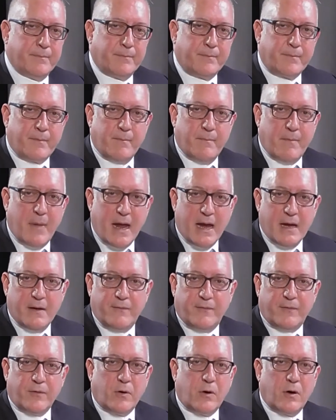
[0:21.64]
made
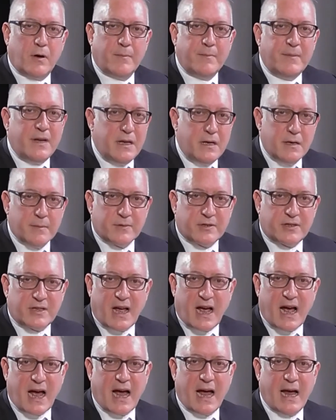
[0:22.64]
for
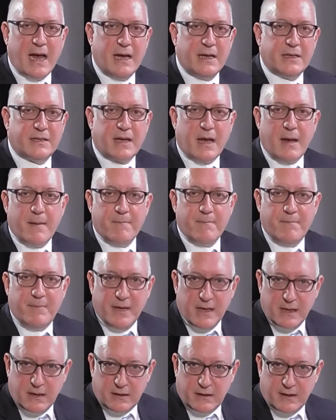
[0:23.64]
medium-size and
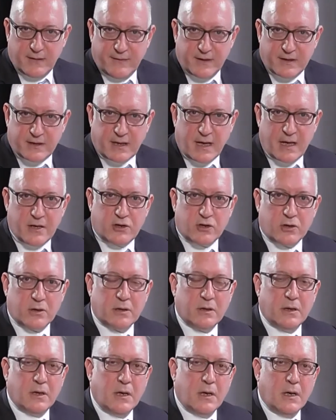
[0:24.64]
big TV station.
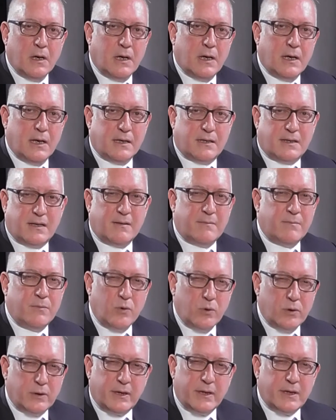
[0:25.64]
It's a
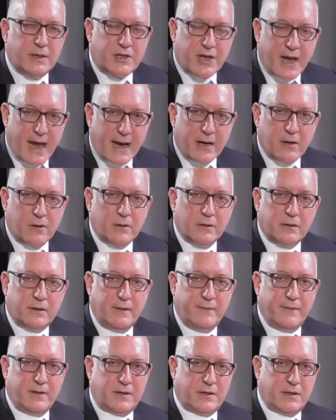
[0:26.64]
multi-channel
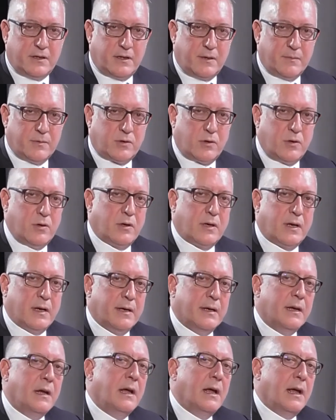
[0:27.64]
TV system, so you
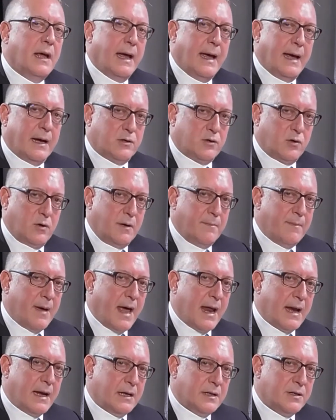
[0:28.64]
can actually
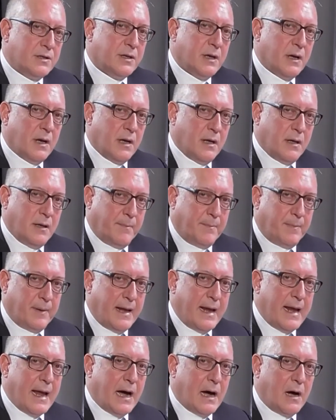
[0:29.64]
manage the
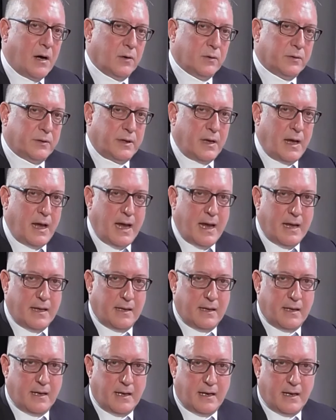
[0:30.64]
playout
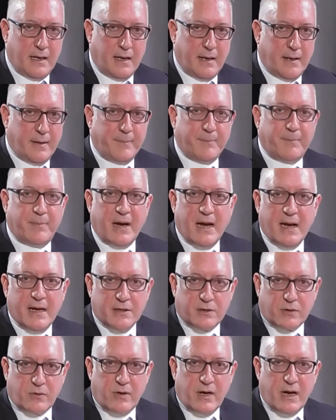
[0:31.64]
and
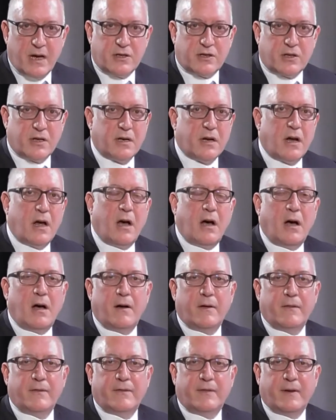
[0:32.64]
playlist creation
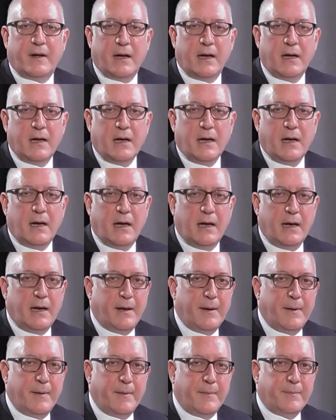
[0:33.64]
of
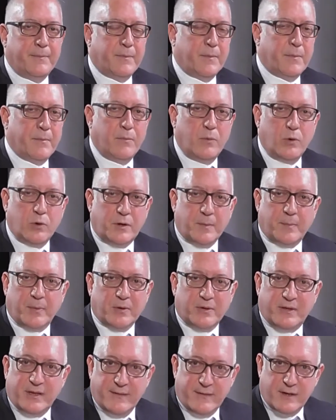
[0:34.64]
multiple TV